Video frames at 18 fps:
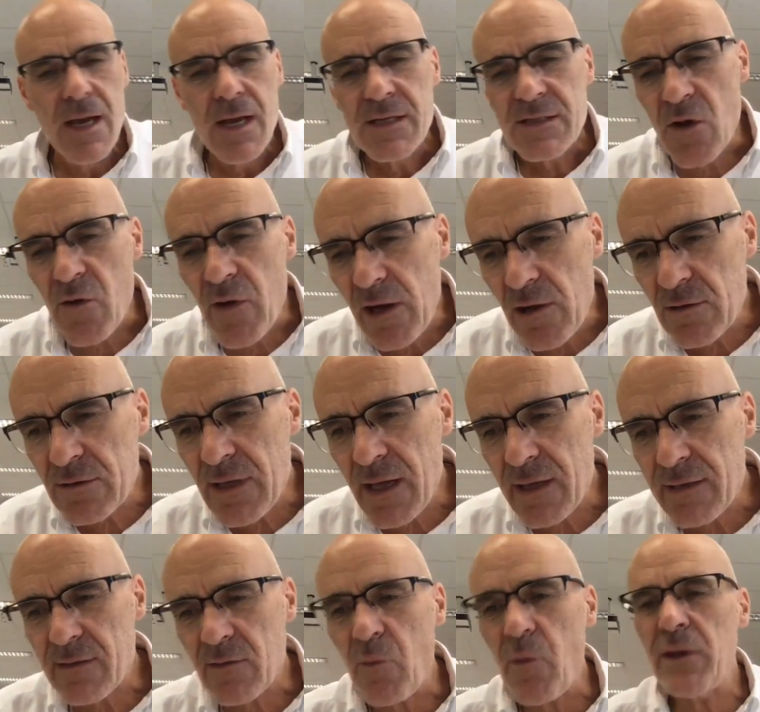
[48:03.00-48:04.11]
So he looked
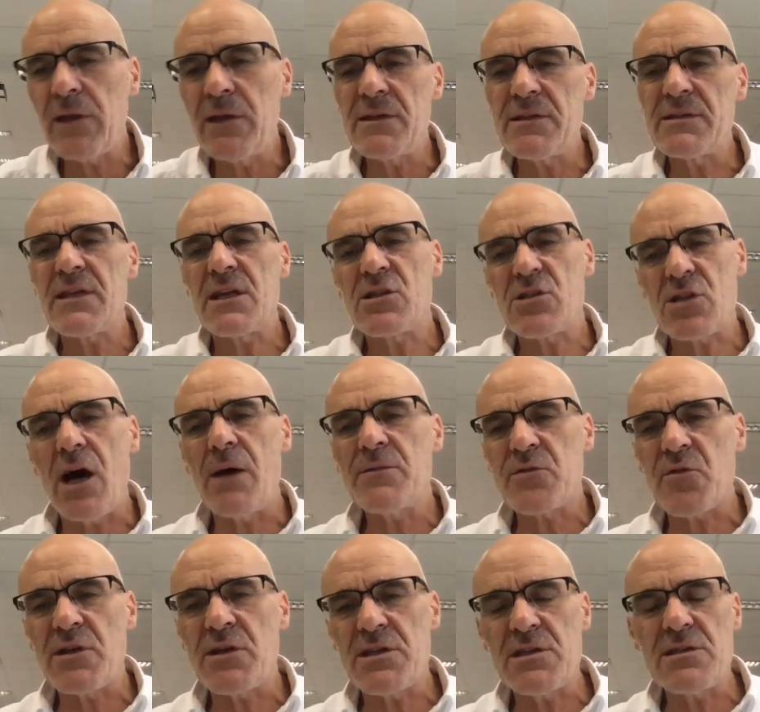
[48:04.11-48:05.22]
at whether such arms
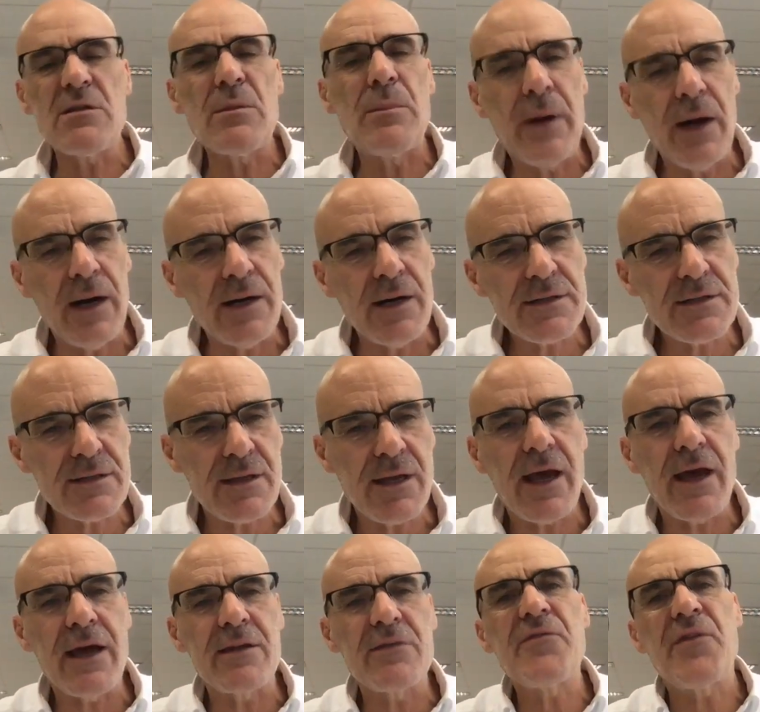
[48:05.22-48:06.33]
races in the past
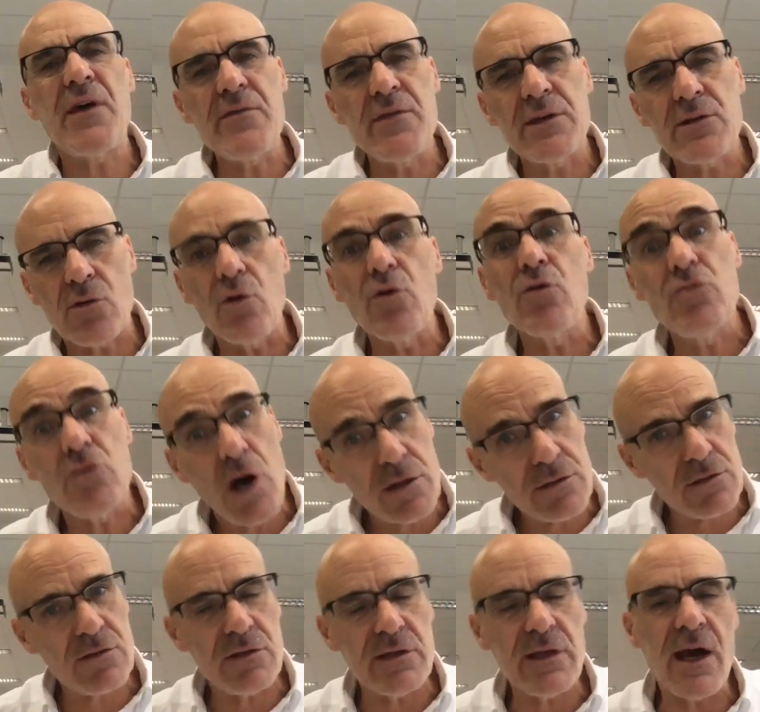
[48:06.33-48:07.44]
had favored or
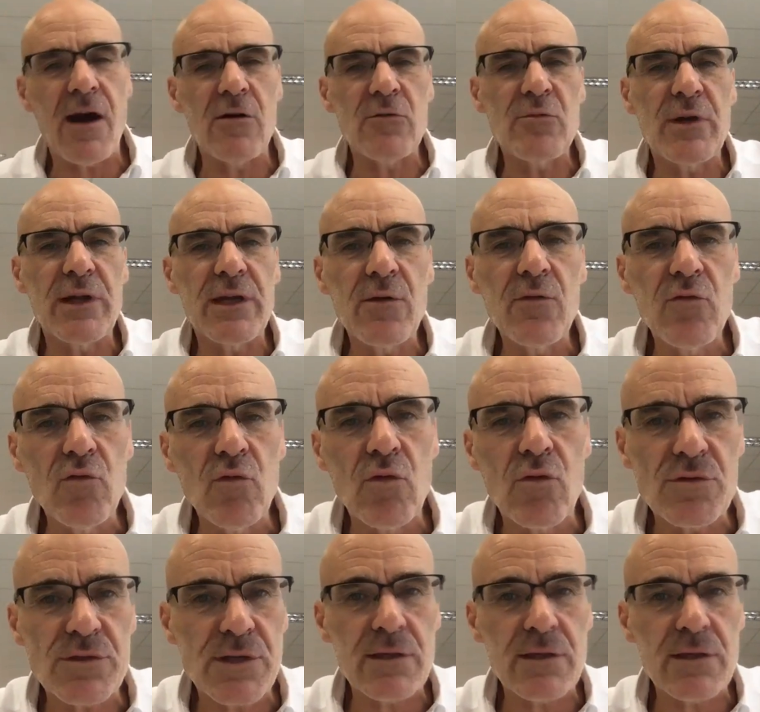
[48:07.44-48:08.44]
not the outbreak of wars.